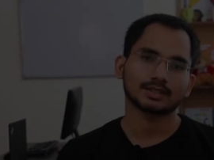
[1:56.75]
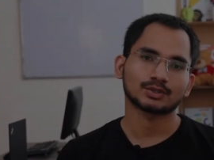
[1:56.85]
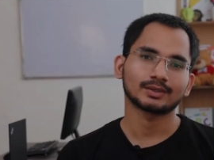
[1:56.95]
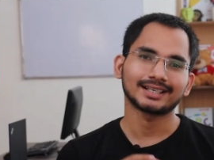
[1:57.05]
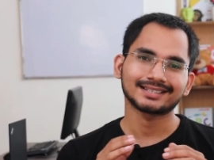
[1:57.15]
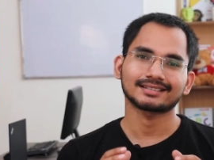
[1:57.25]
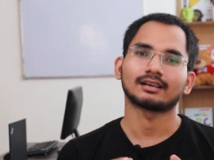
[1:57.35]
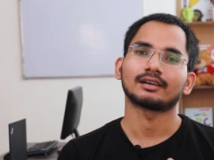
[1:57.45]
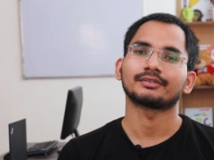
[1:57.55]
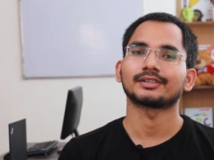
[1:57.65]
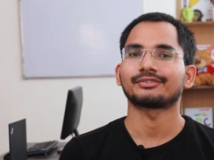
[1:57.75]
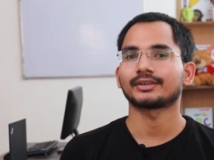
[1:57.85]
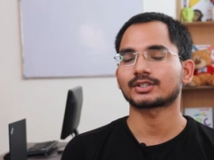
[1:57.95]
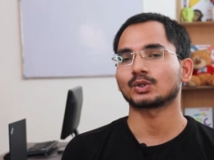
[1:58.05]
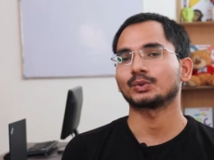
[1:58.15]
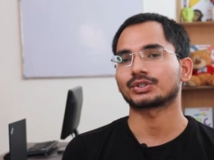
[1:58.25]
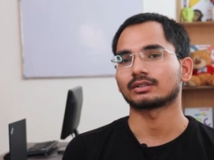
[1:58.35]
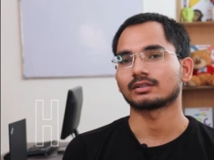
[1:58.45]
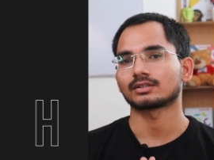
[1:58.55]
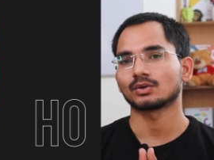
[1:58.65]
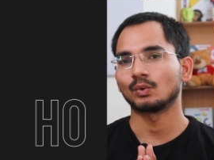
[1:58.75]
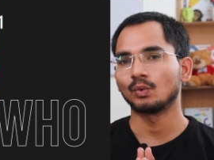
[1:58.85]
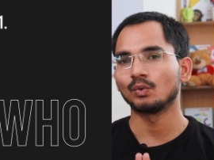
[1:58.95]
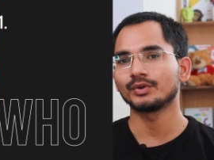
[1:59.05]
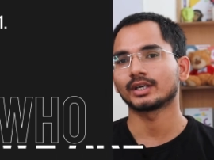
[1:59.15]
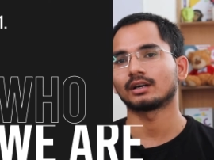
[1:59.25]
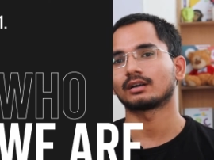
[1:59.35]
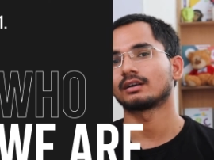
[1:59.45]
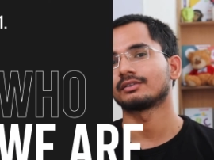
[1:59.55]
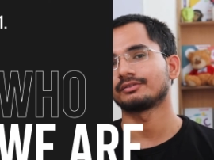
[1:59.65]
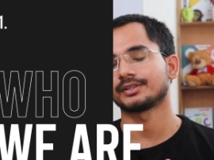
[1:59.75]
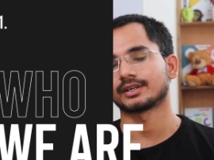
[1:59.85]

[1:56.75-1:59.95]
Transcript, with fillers: So let's start with the first questions, who we are, with